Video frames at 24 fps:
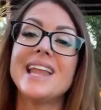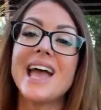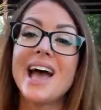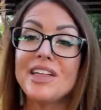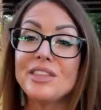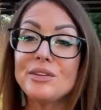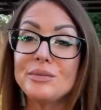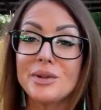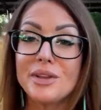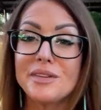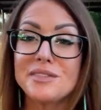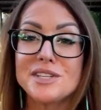
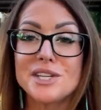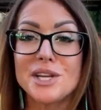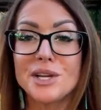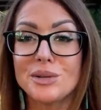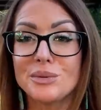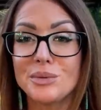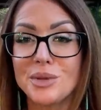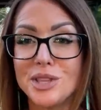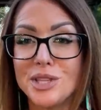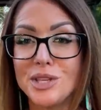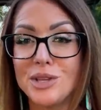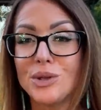Now that we've
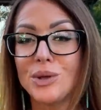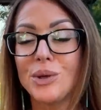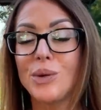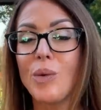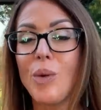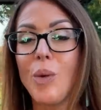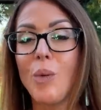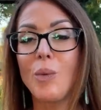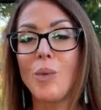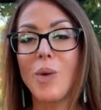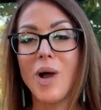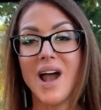shared with you
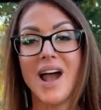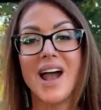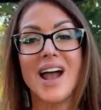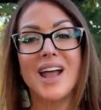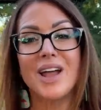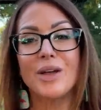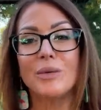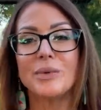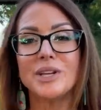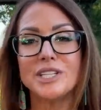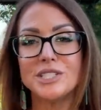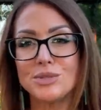
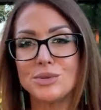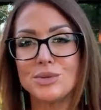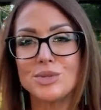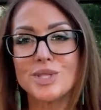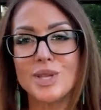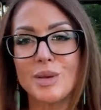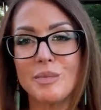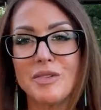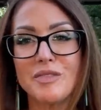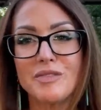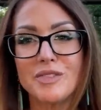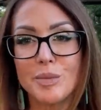why we do
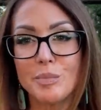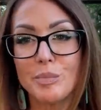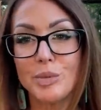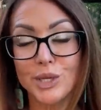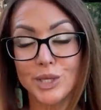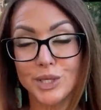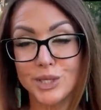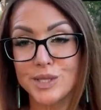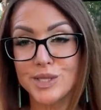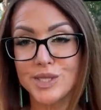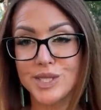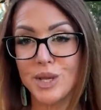some of the
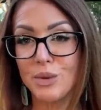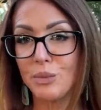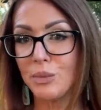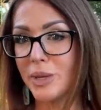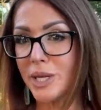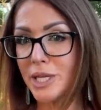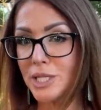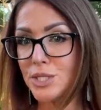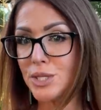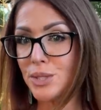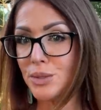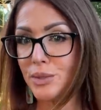birds that
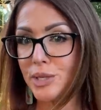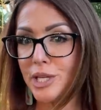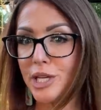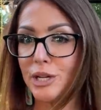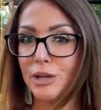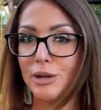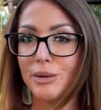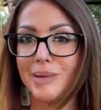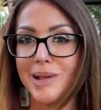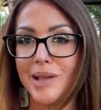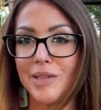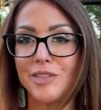we do
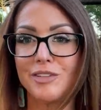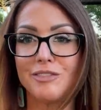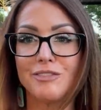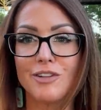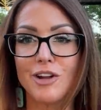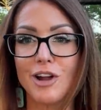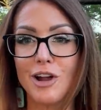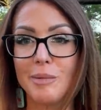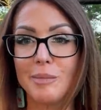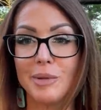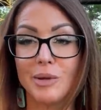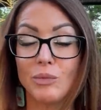here around the
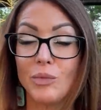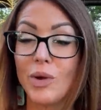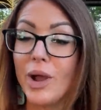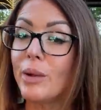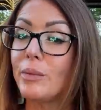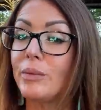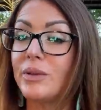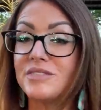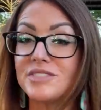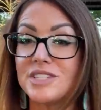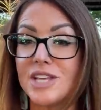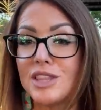farm and
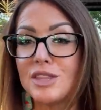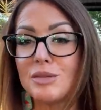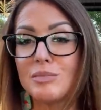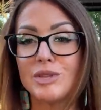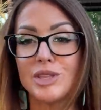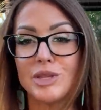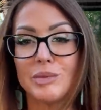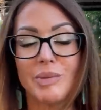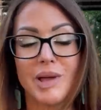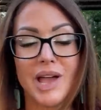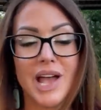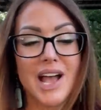why we've done
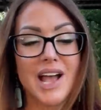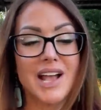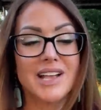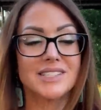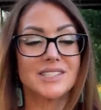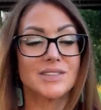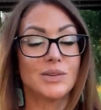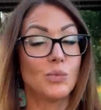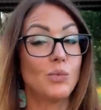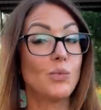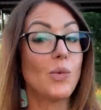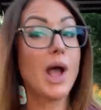them in the
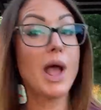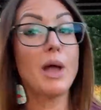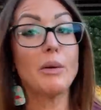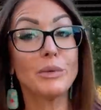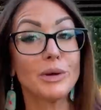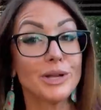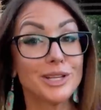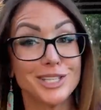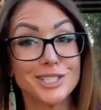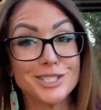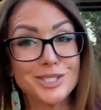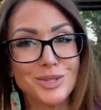past and why
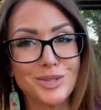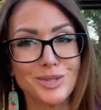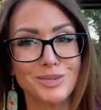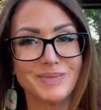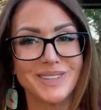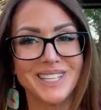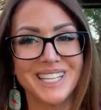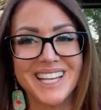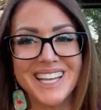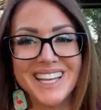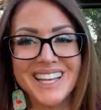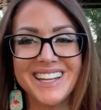we're going to do
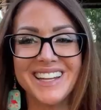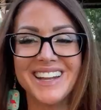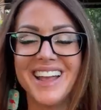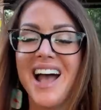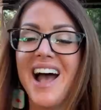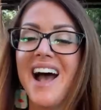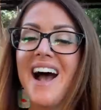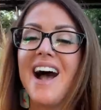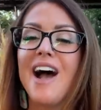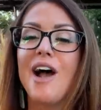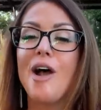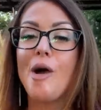them again,
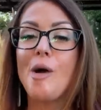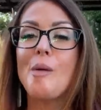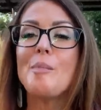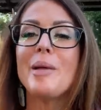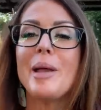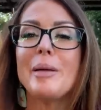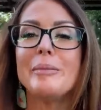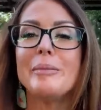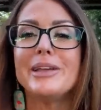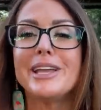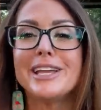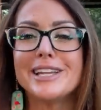I hope
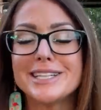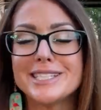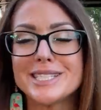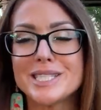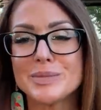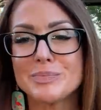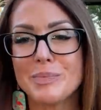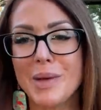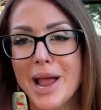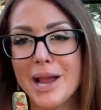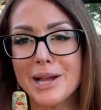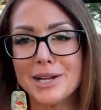maybe it
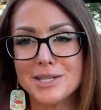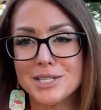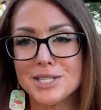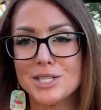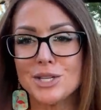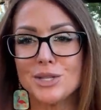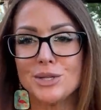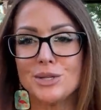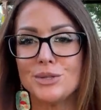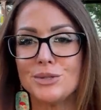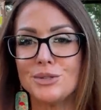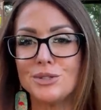inspires
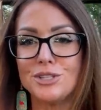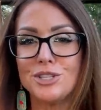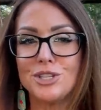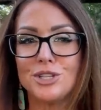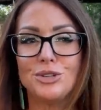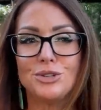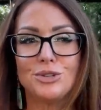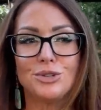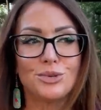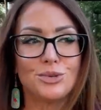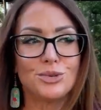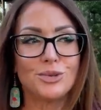you
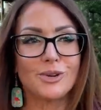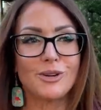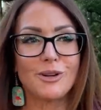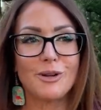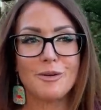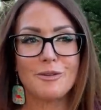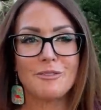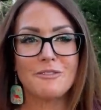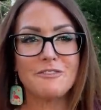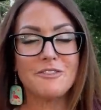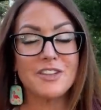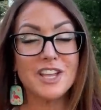to
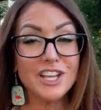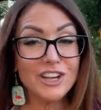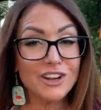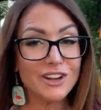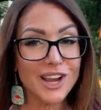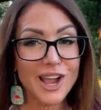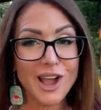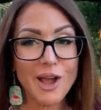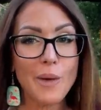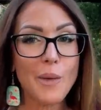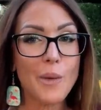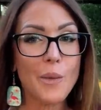figure
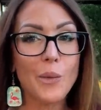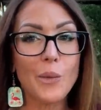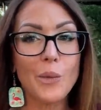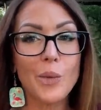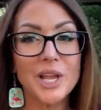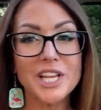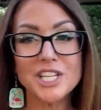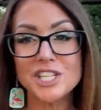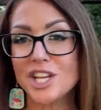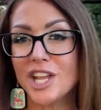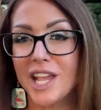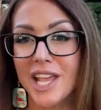out
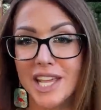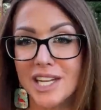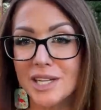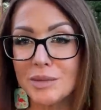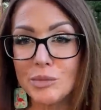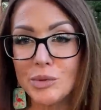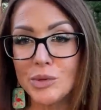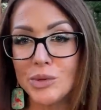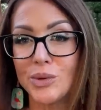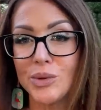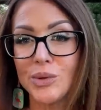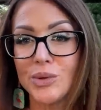which
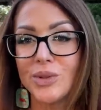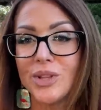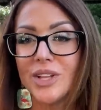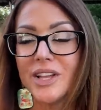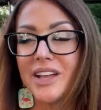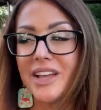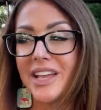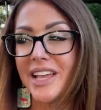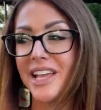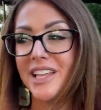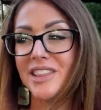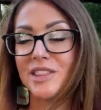animal
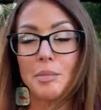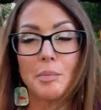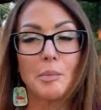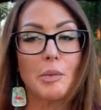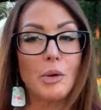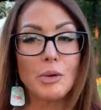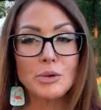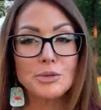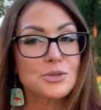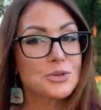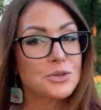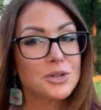in the
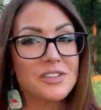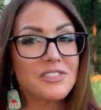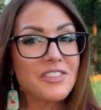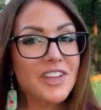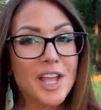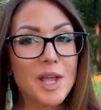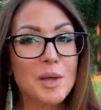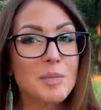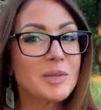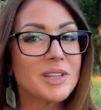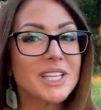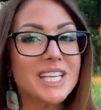poultry
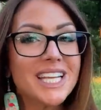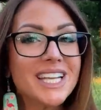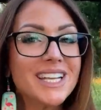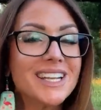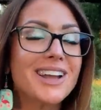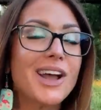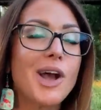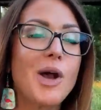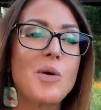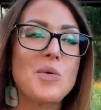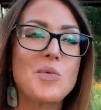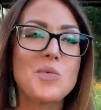
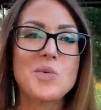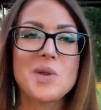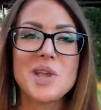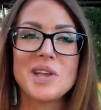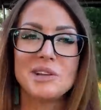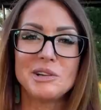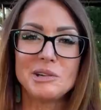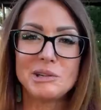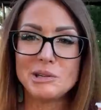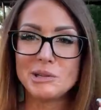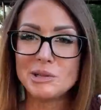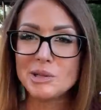family
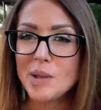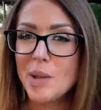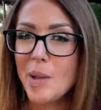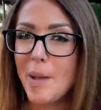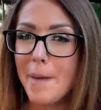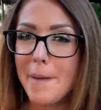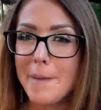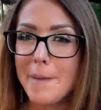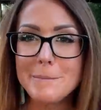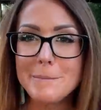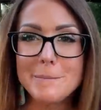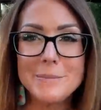will
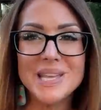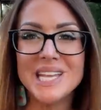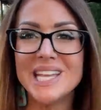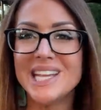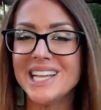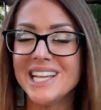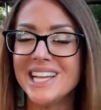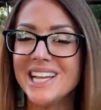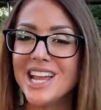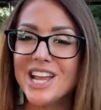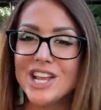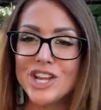
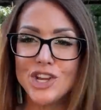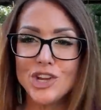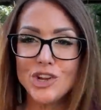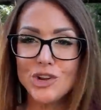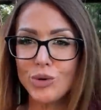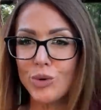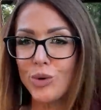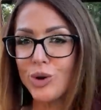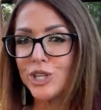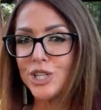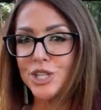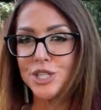be
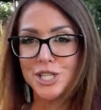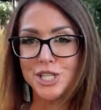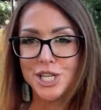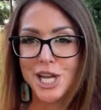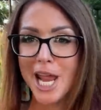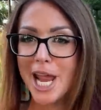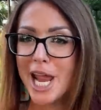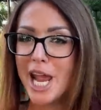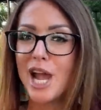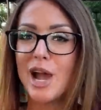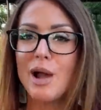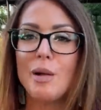your
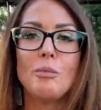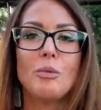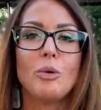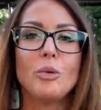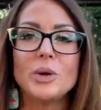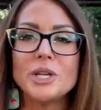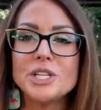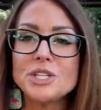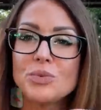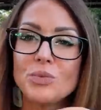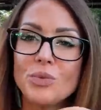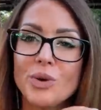jam,
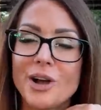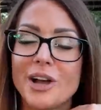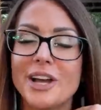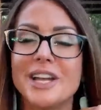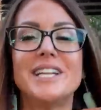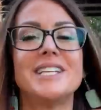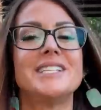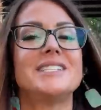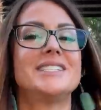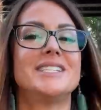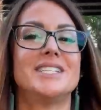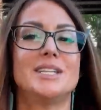which
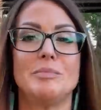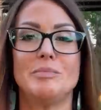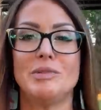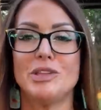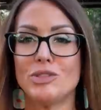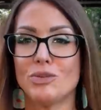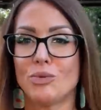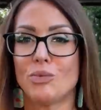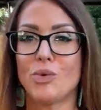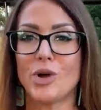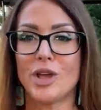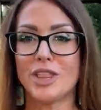one is going to
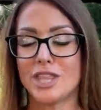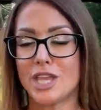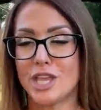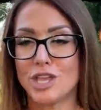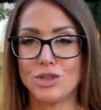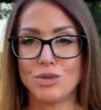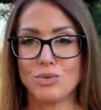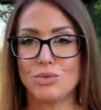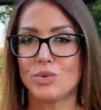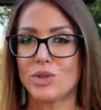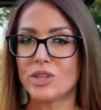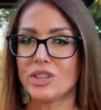be the one that
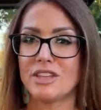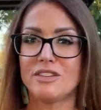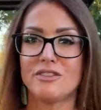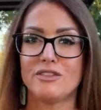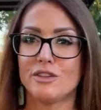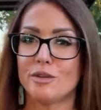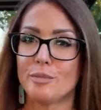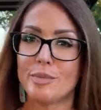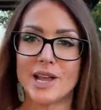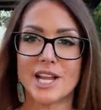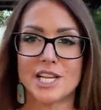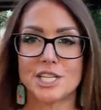you really
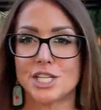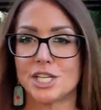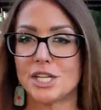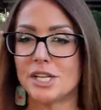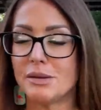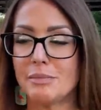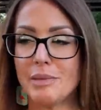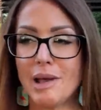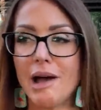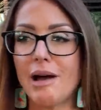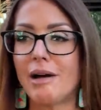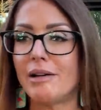feel
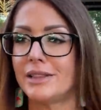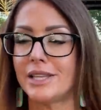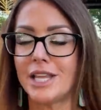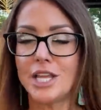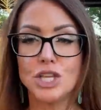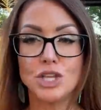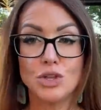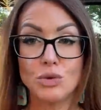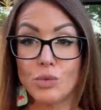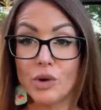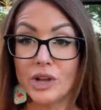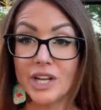passionate about and
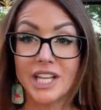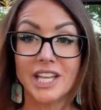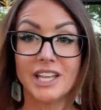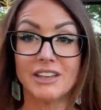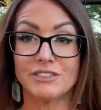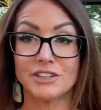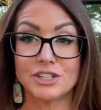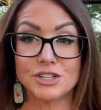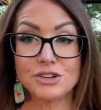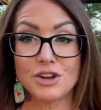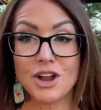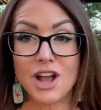that you want to
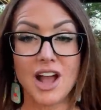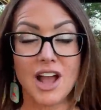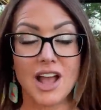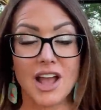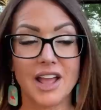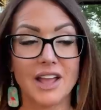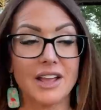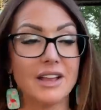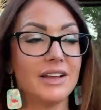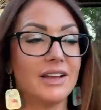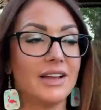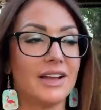give a
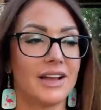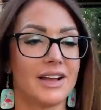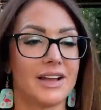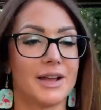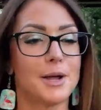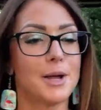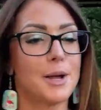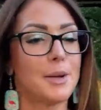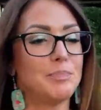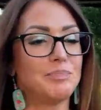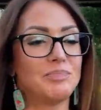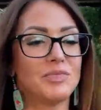try.
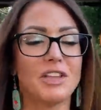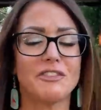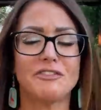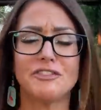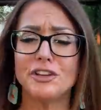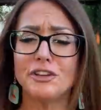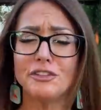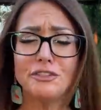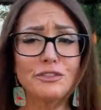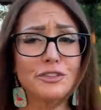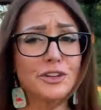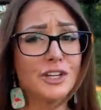Um,
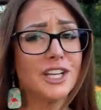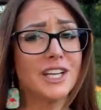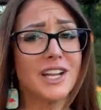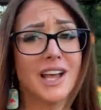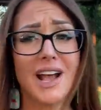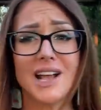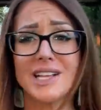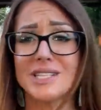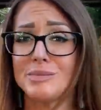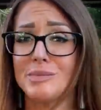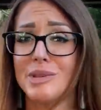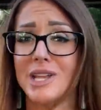feel free to
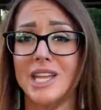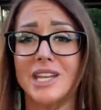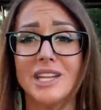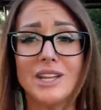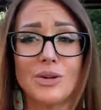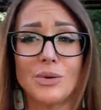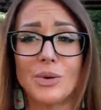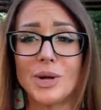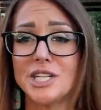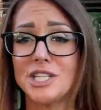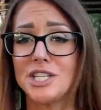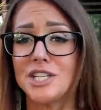ask me
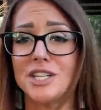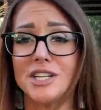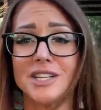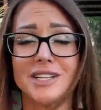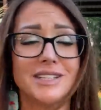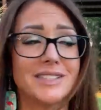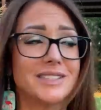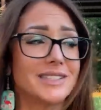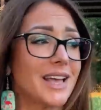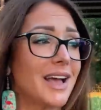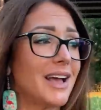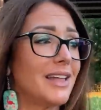any
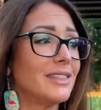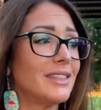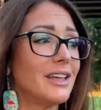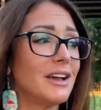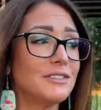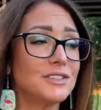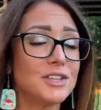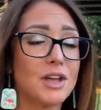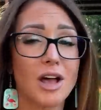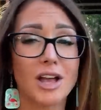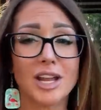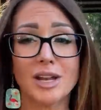questions. I
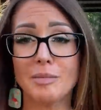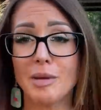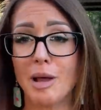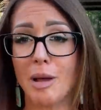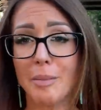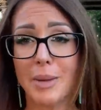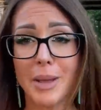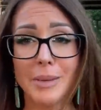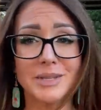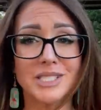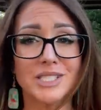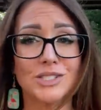love talking
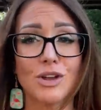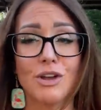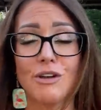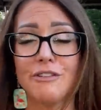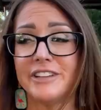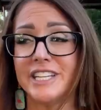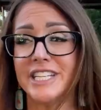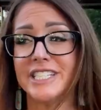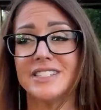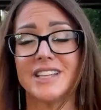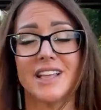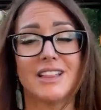about my
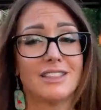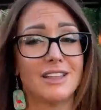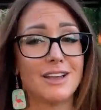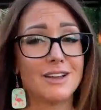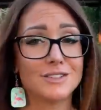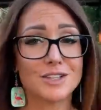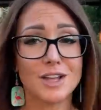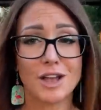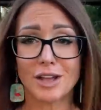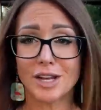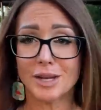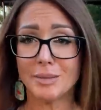Muscovies. I
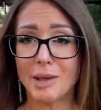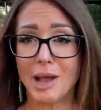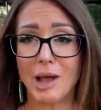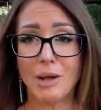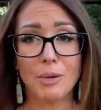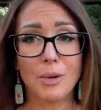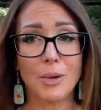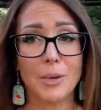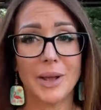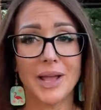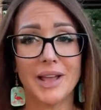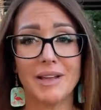love talking
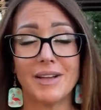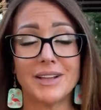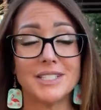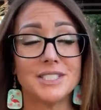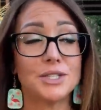about quail.